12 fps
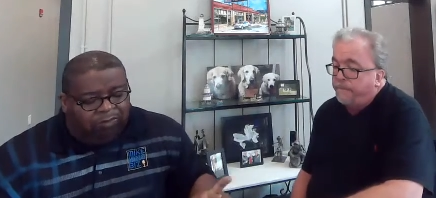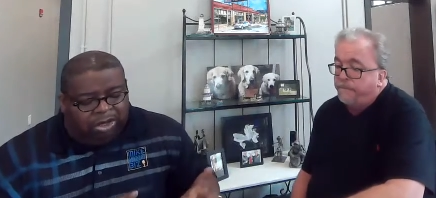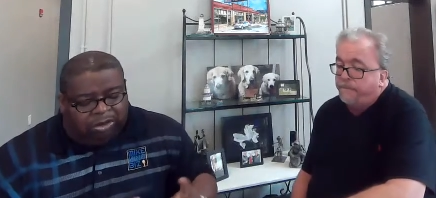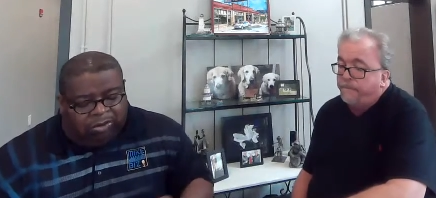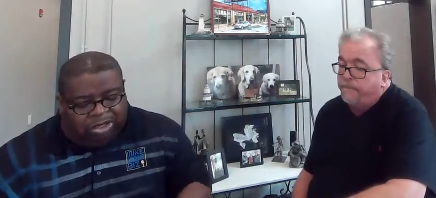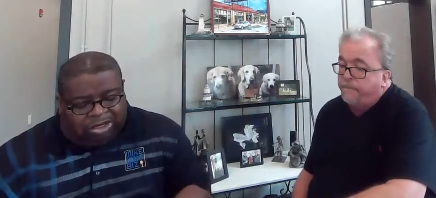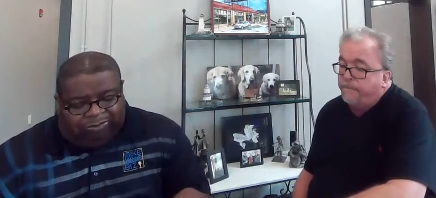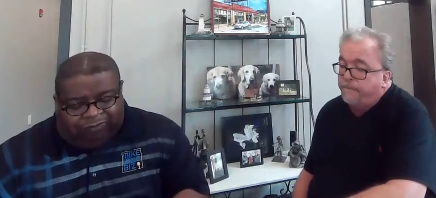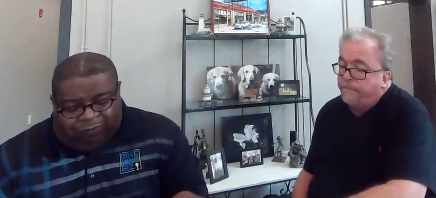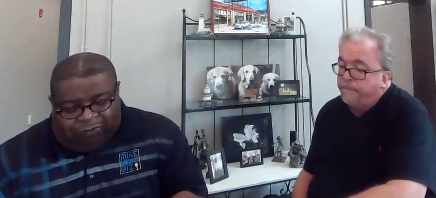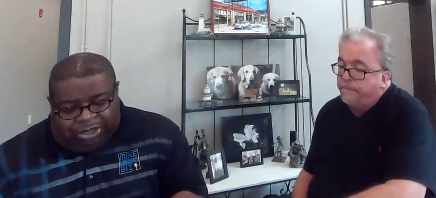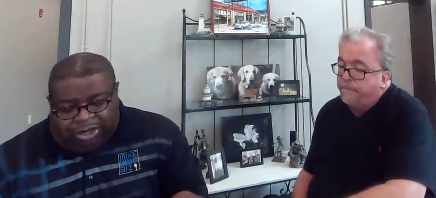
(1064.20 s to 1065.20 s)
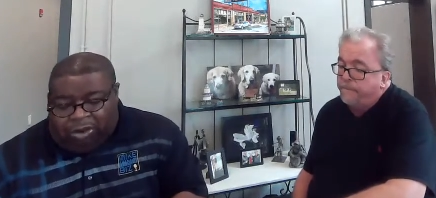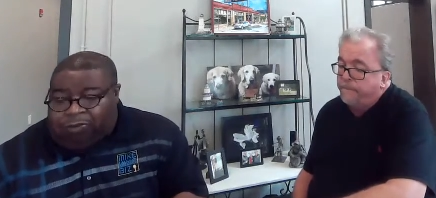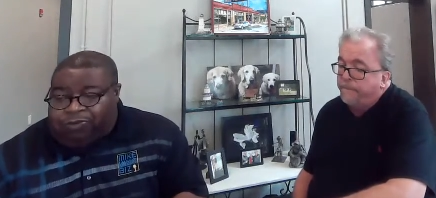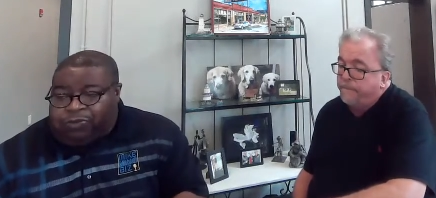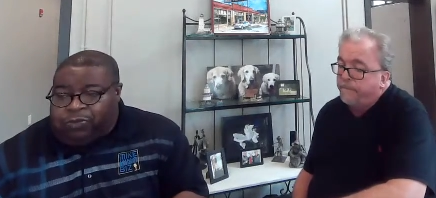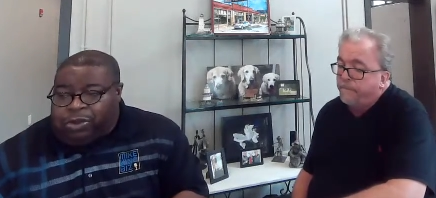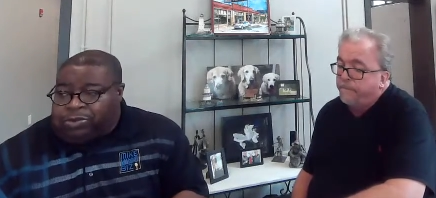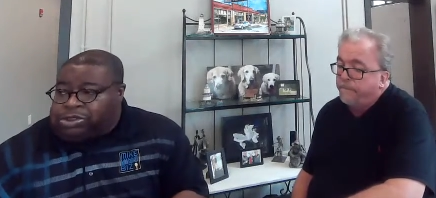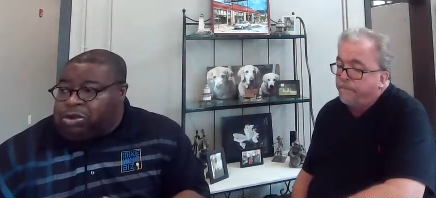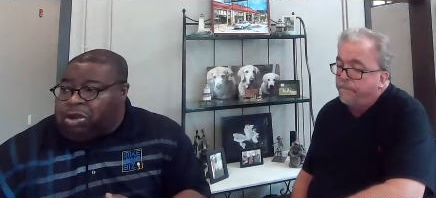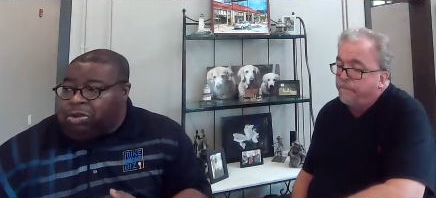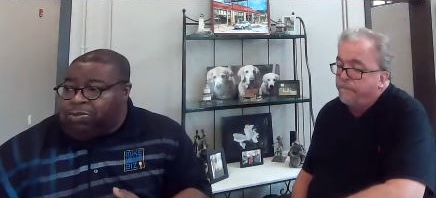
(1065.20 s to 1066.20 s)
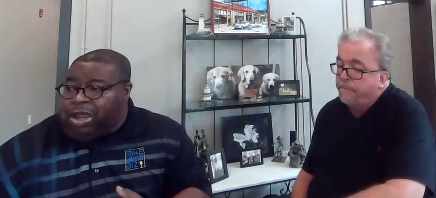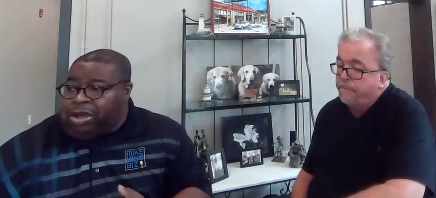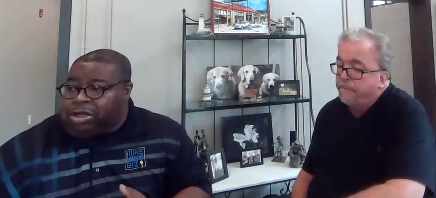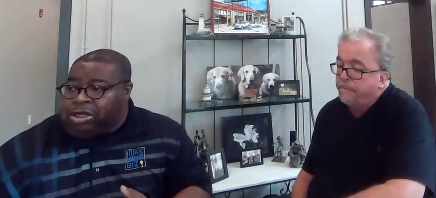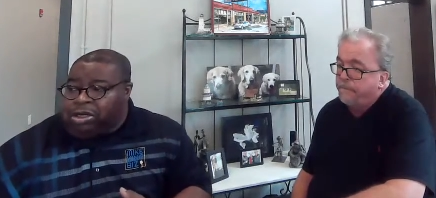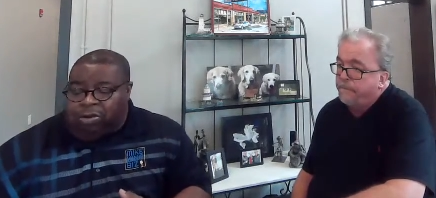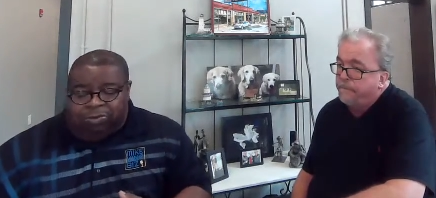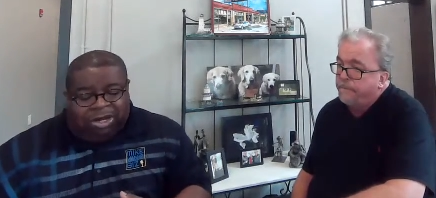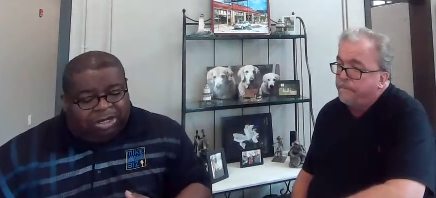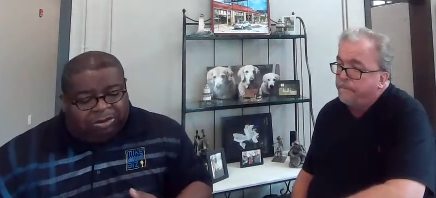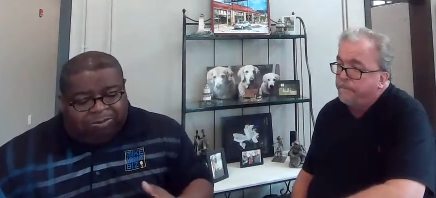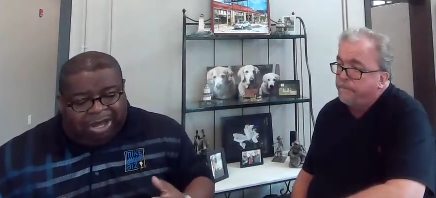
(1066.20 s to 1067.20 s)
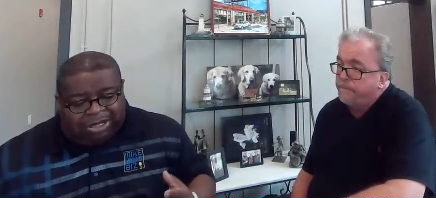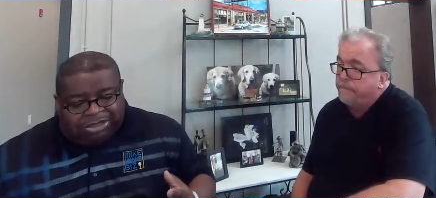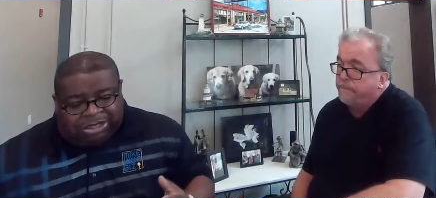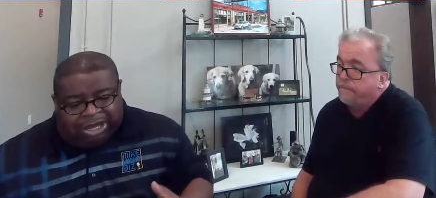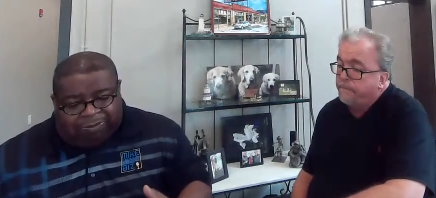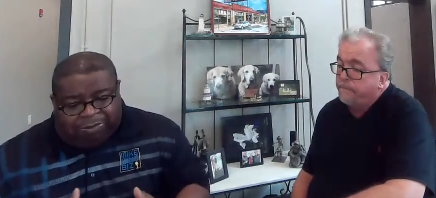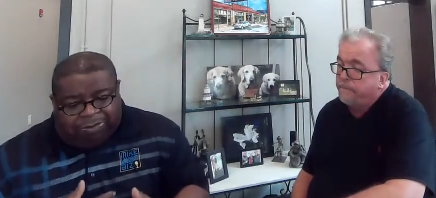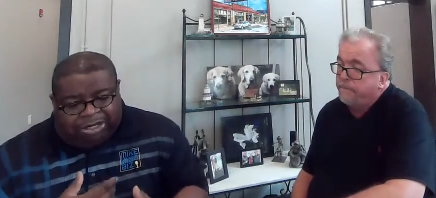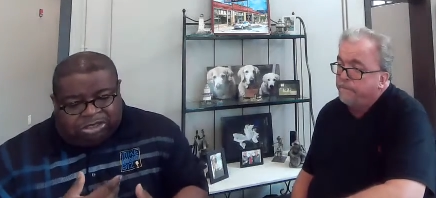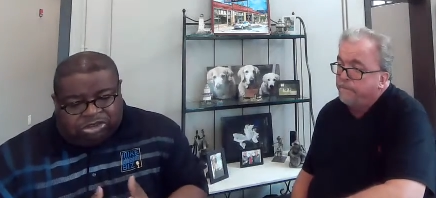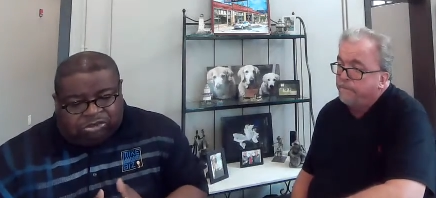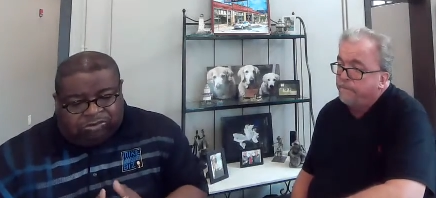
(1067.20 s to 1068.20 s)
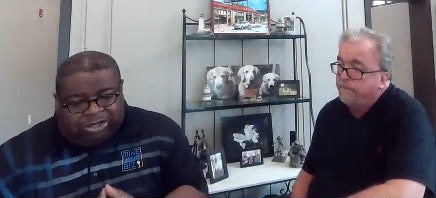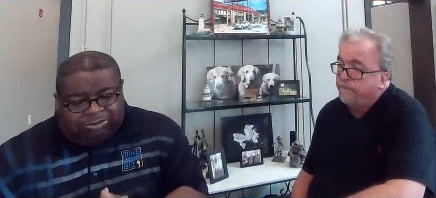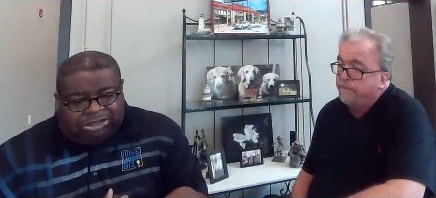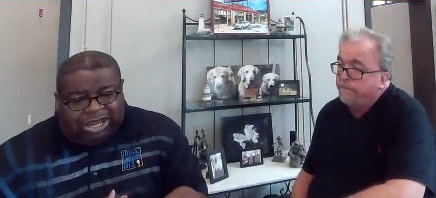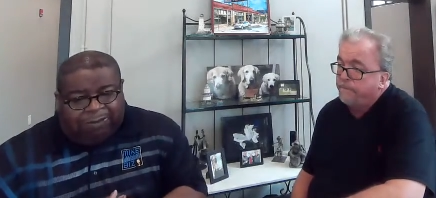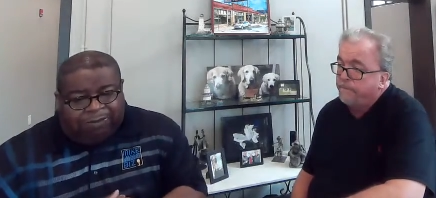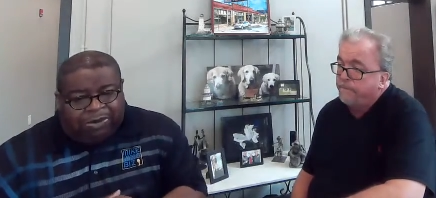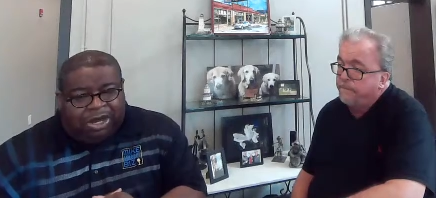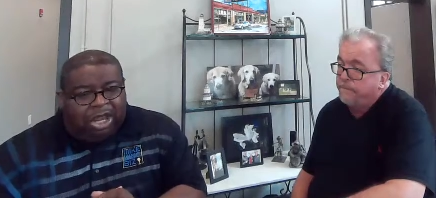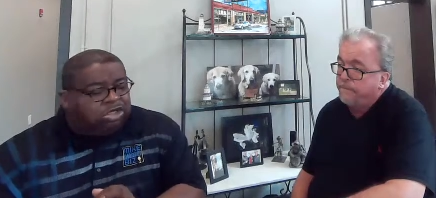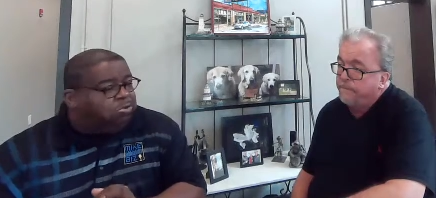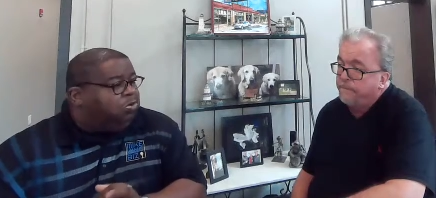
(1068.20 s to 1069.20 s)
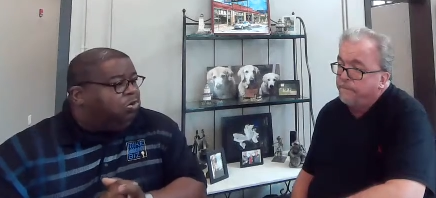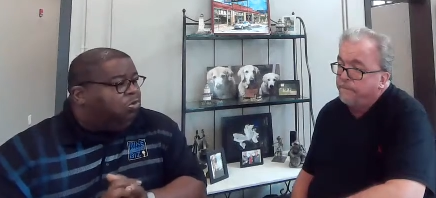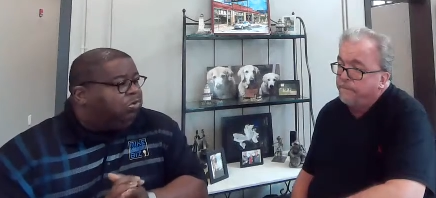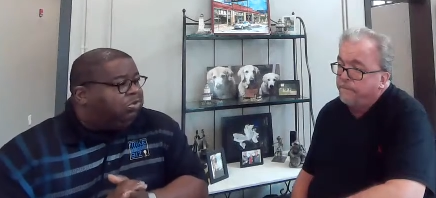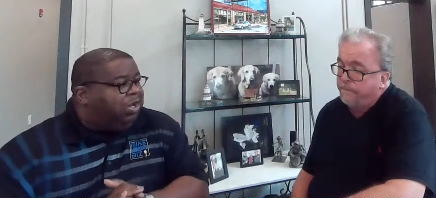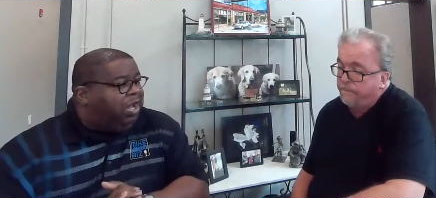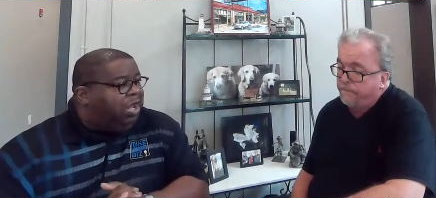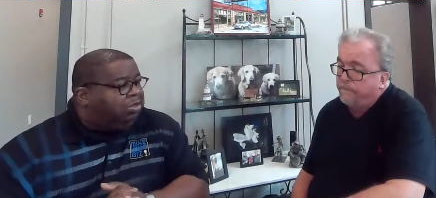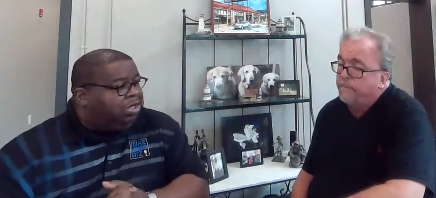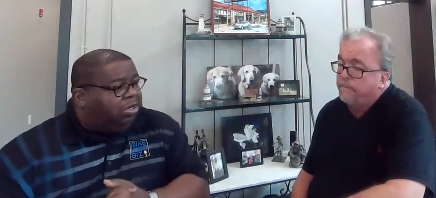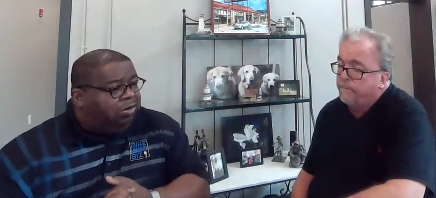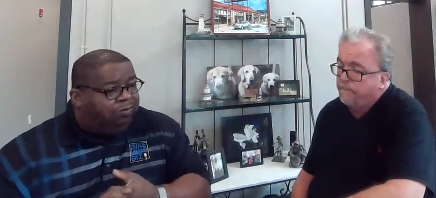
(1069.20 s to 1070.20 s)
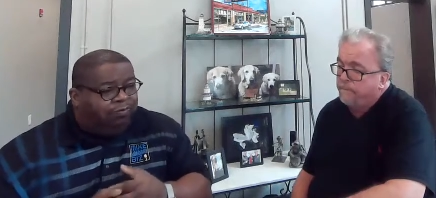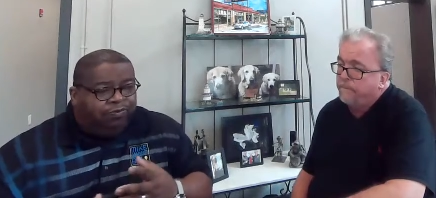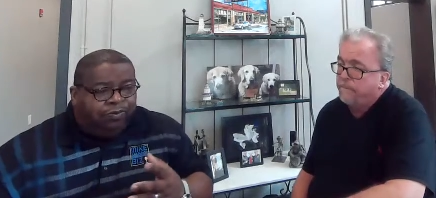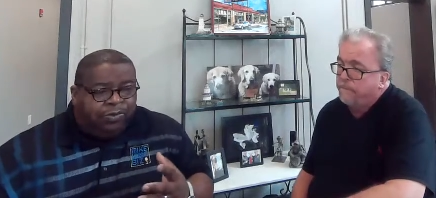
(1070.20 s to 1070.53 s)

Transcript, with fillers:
Speaker 1: Oh, really quickly before we go, let's talk about, you know, making magic happen, making dreams happen. Entrepreneurs are out there.